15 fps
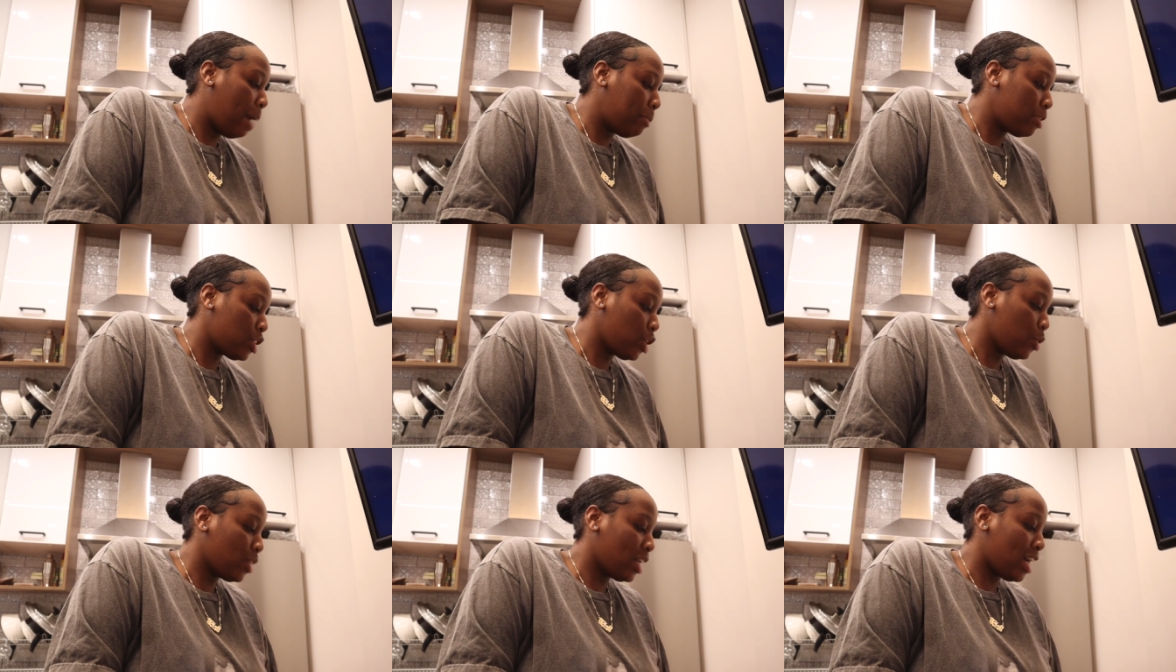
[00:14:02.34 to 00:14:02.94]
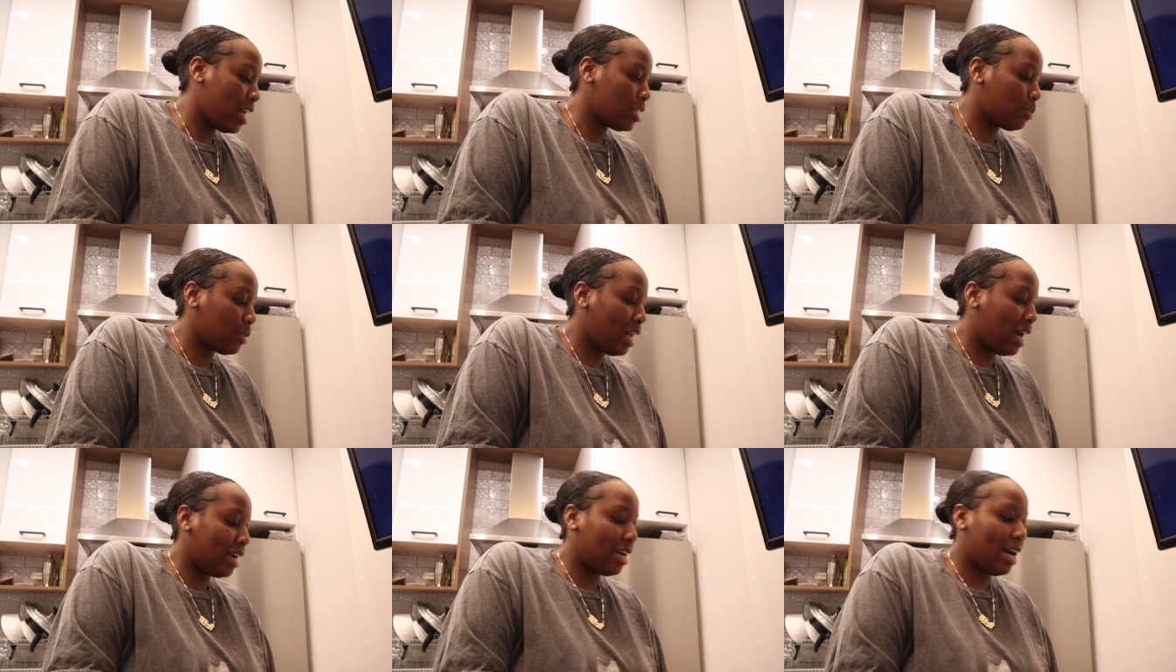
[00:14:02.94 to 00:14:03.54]
I'm going to show you guys
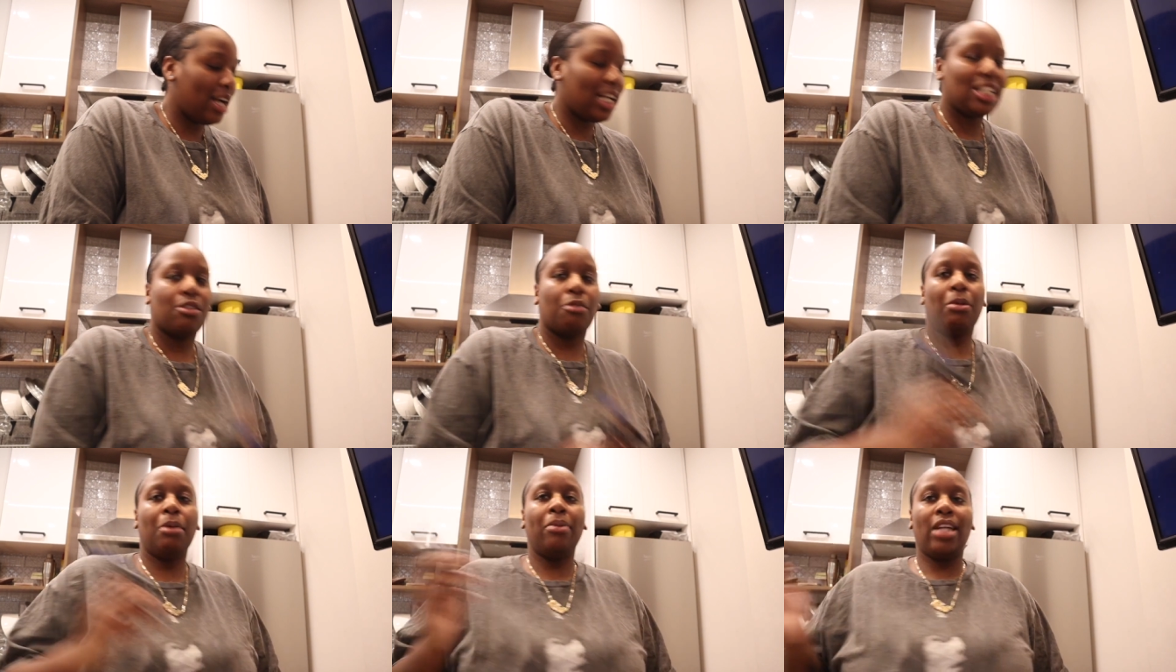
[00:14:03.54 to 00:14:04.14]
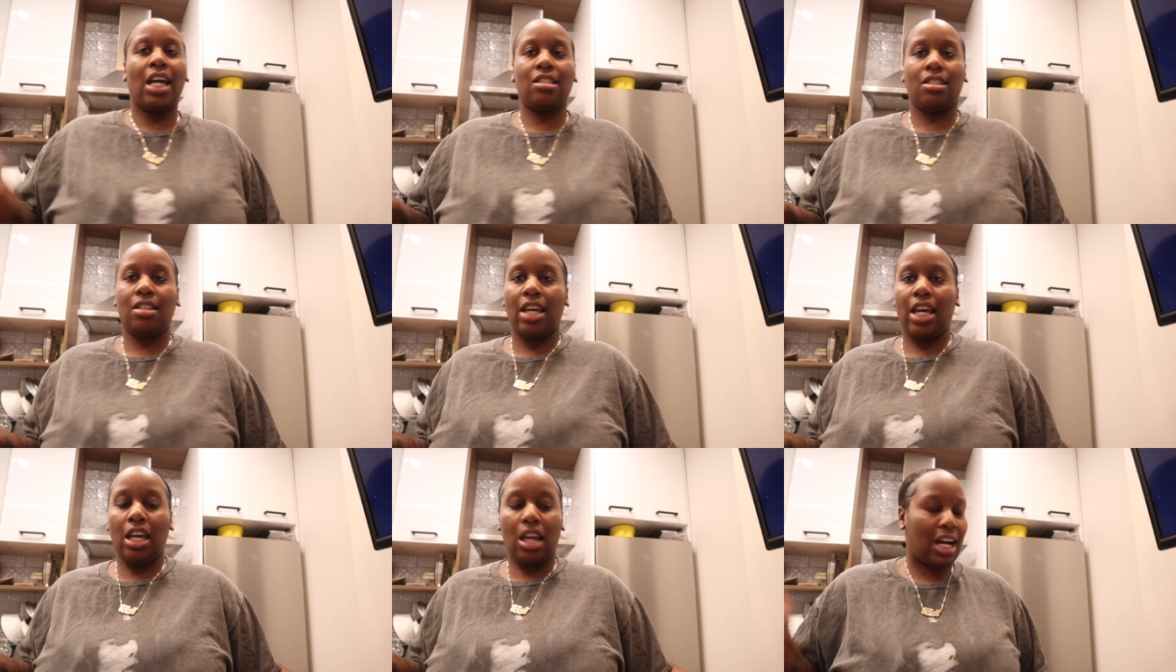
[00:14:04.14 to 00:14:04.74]
what I got. Because remember
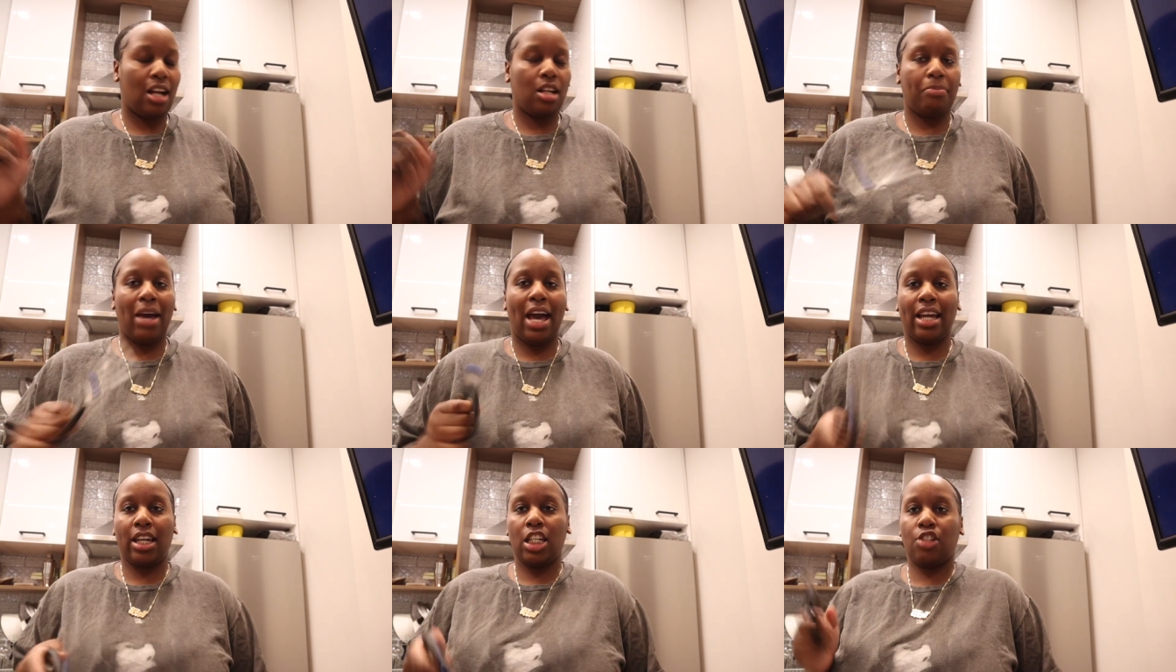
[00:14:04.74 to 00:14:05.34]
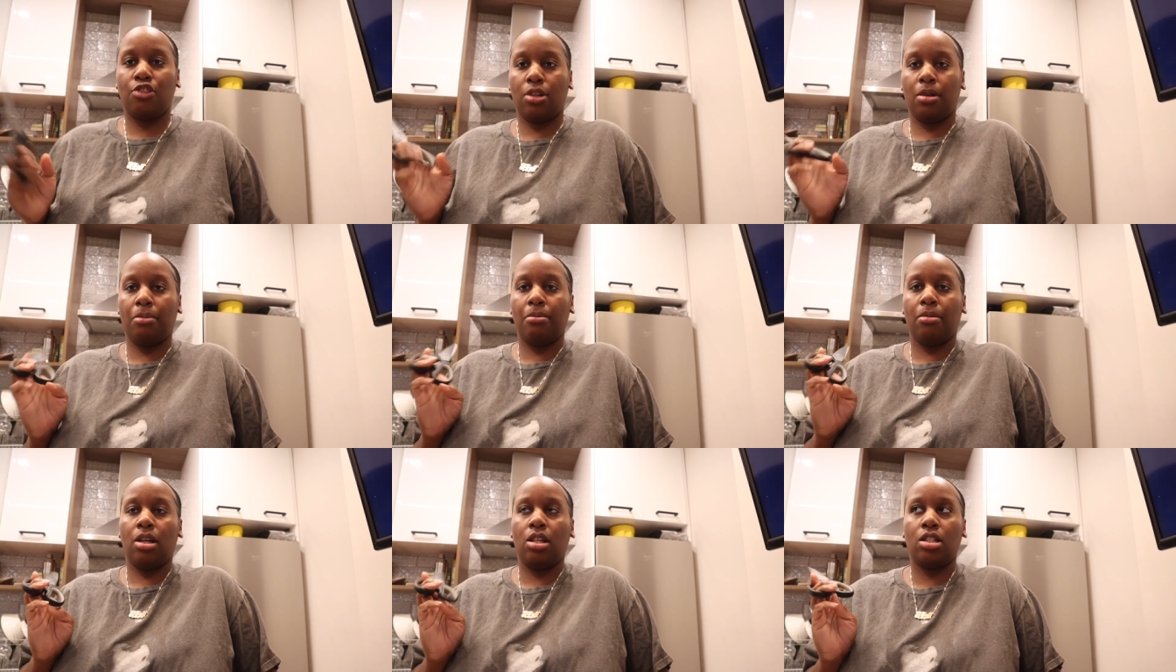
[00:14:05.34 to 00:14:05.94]
yesterday, I got a package
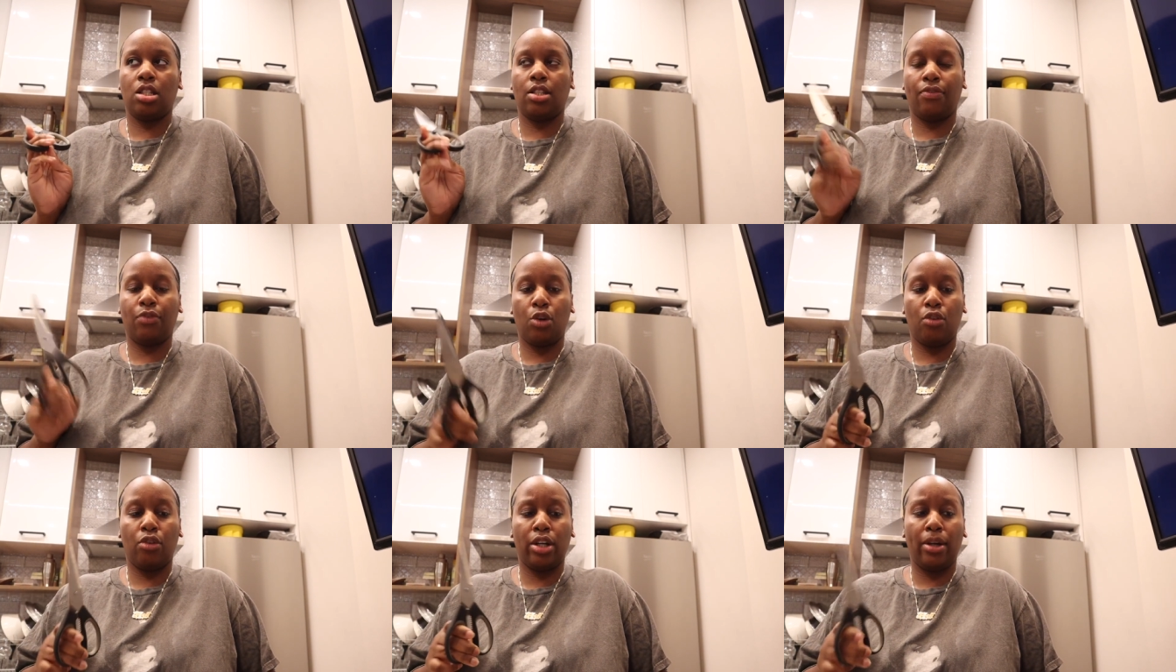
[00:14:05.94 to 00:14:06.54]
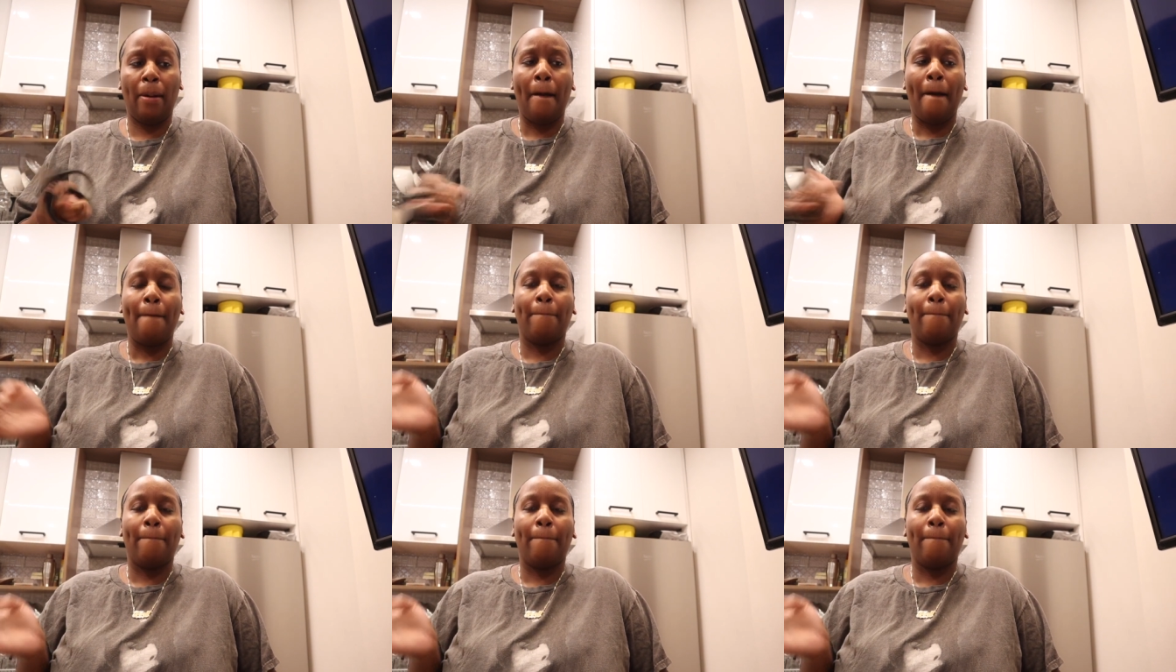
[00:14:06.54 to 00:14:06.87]
from Sephora.